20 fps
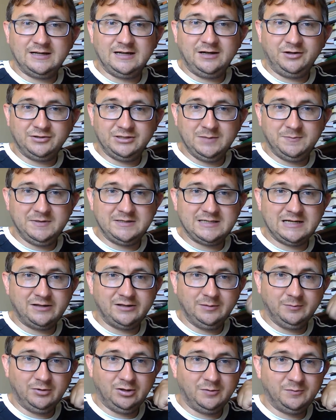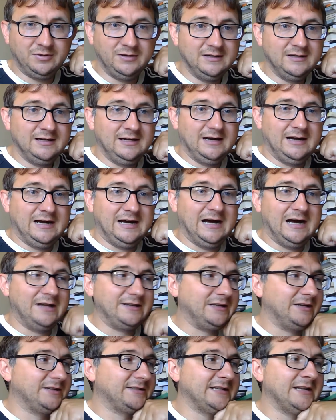I'll tippy tap them up, and
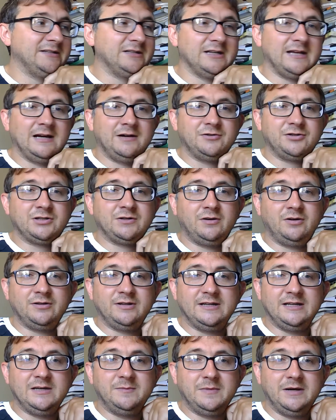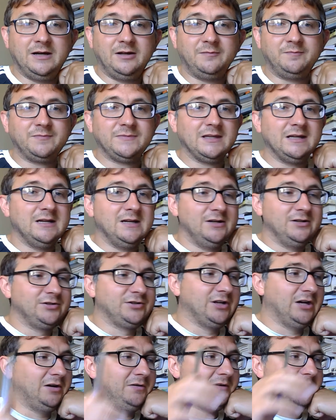I'll send it out to you on an email.
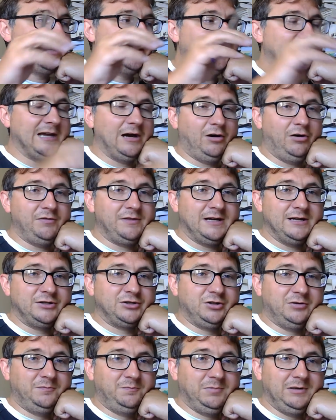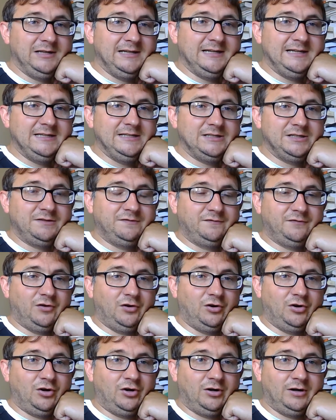So can you get all that done, please,
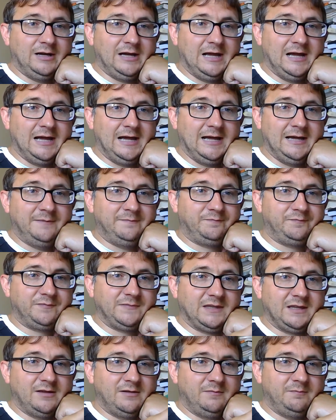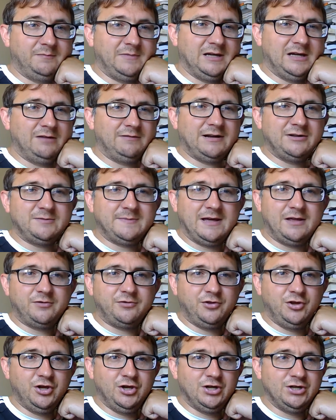for around about
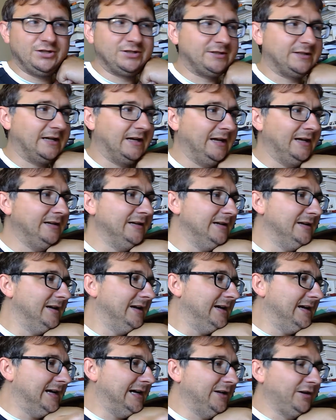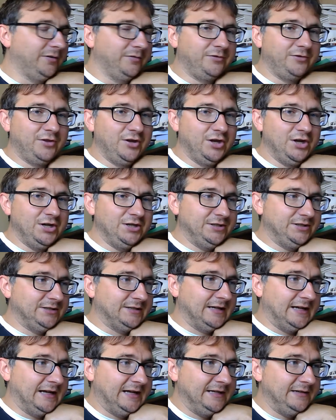Thursday? And on
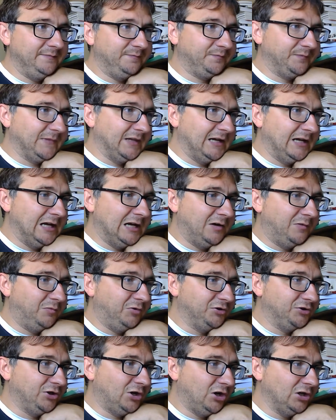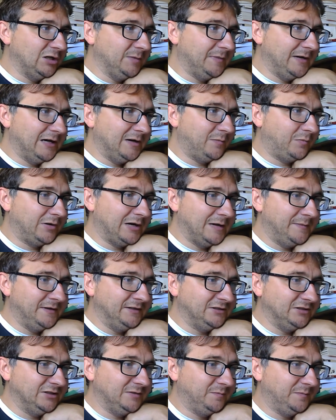Thursday, we'll talk about Prime
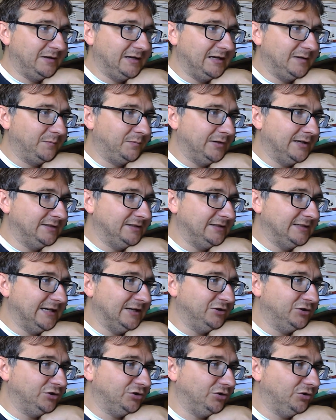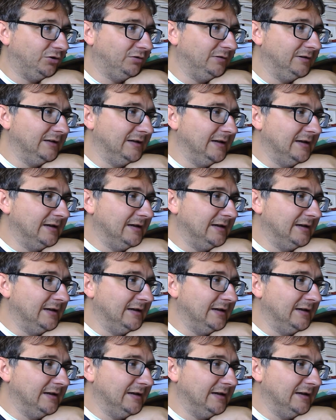Ministers being presidential.